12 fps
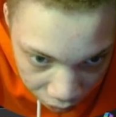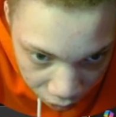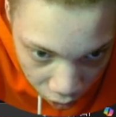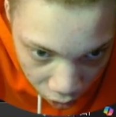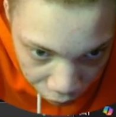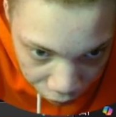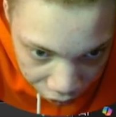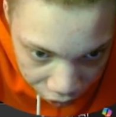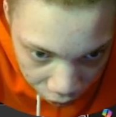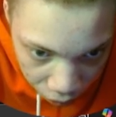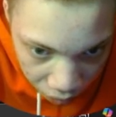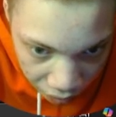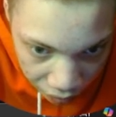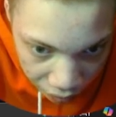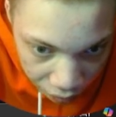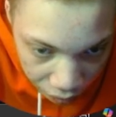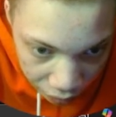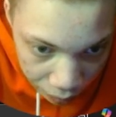conflict. So
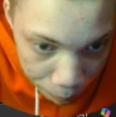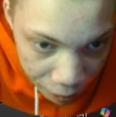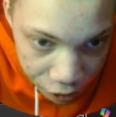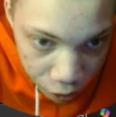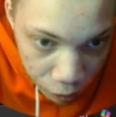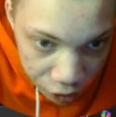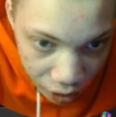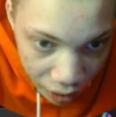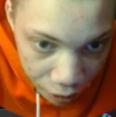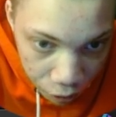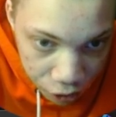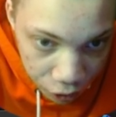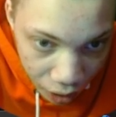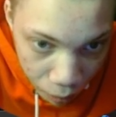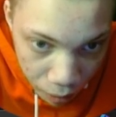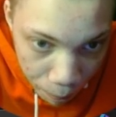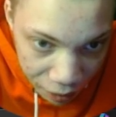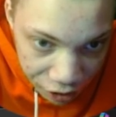it depends on what your angle. So y'all
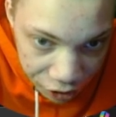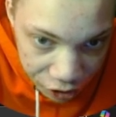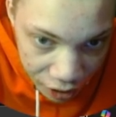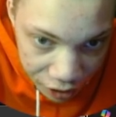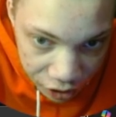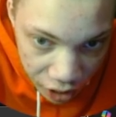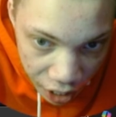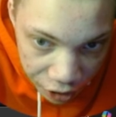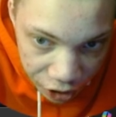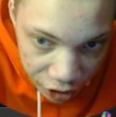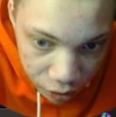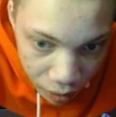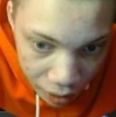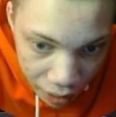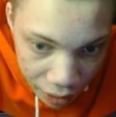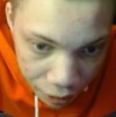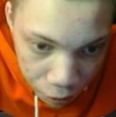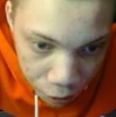want to basically change around the
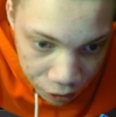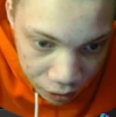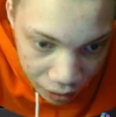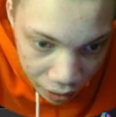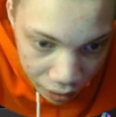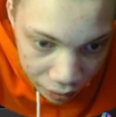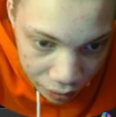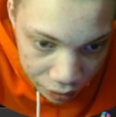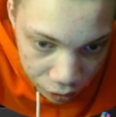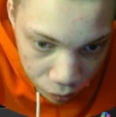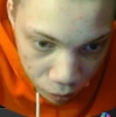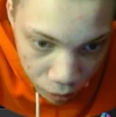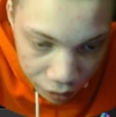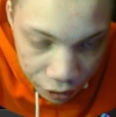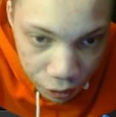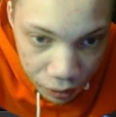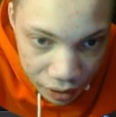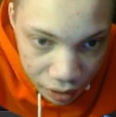angles. And yeah, so what we're going to
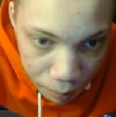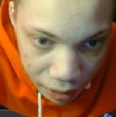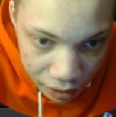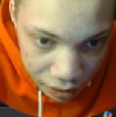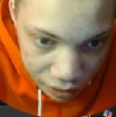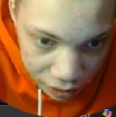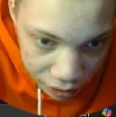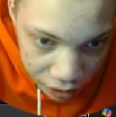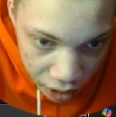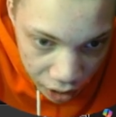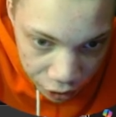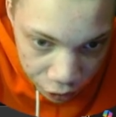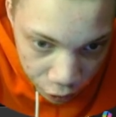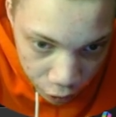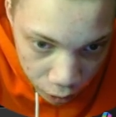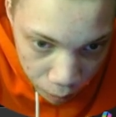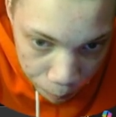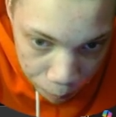do is come in this, and this is
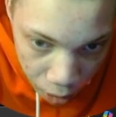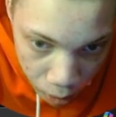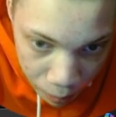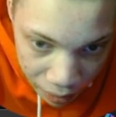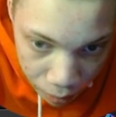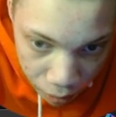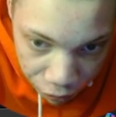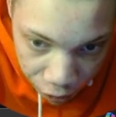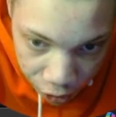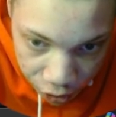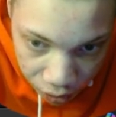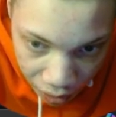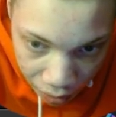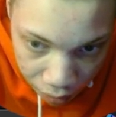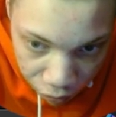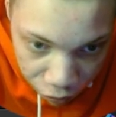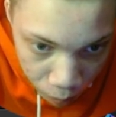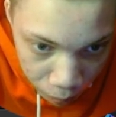your permanent first line
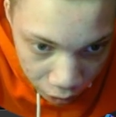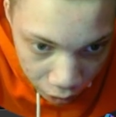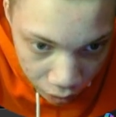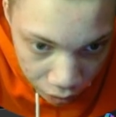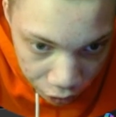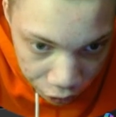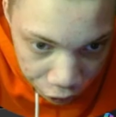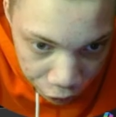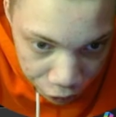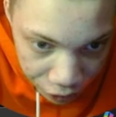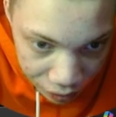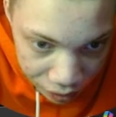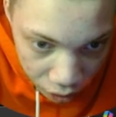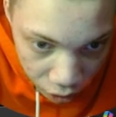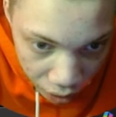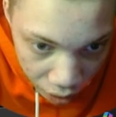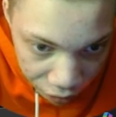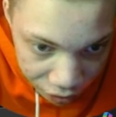formula. Use this
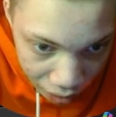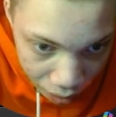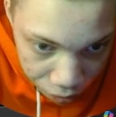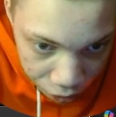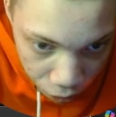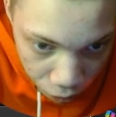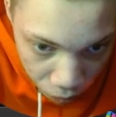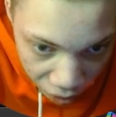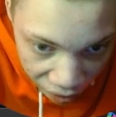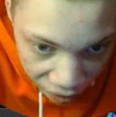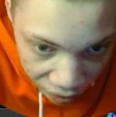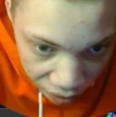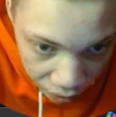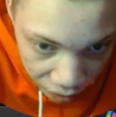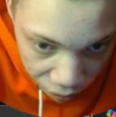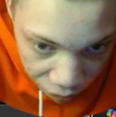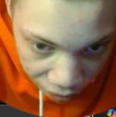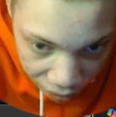every time. So Y,
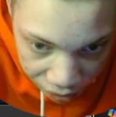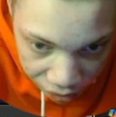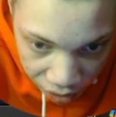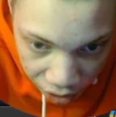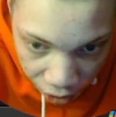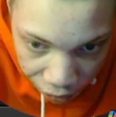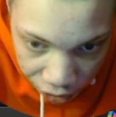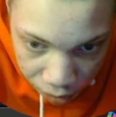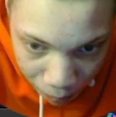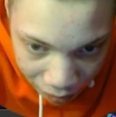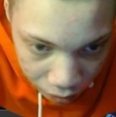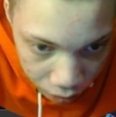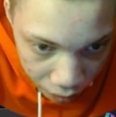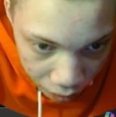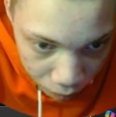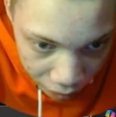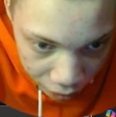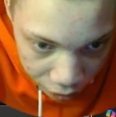advanced, unexpected line
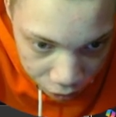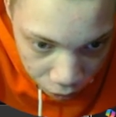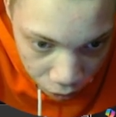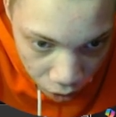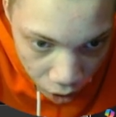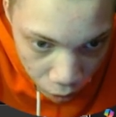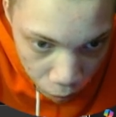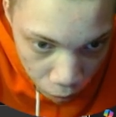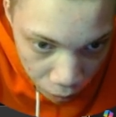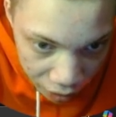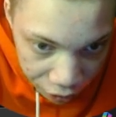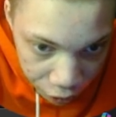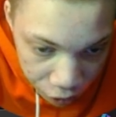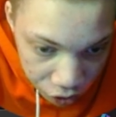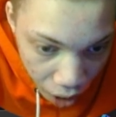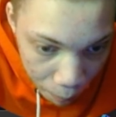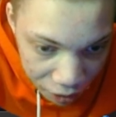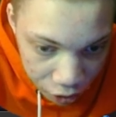right here. So what we could do is
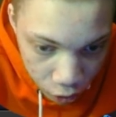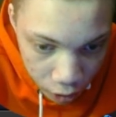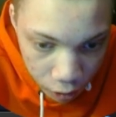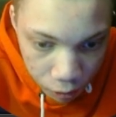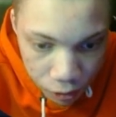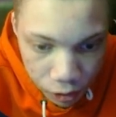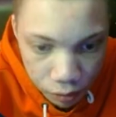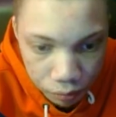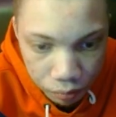copy this to our notes.